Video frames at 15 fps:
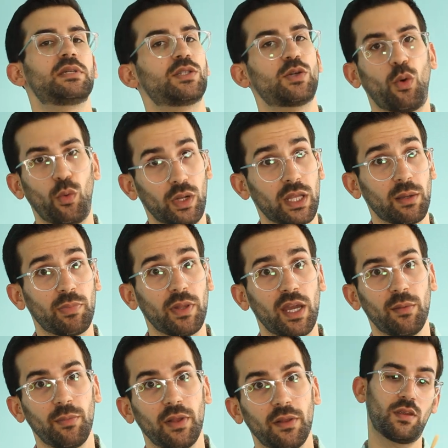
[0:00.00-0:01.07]
totally
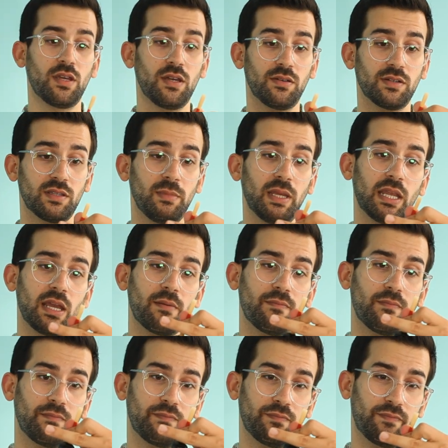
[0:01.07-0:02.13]
playable. Here's the
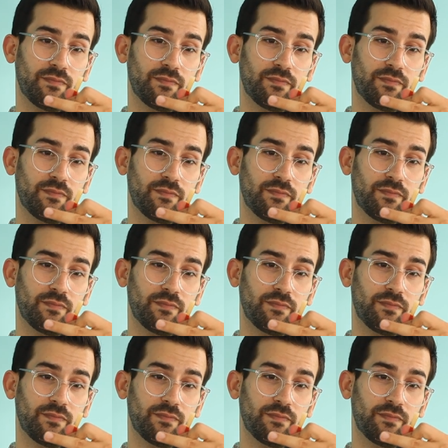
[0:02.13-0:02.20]
medium.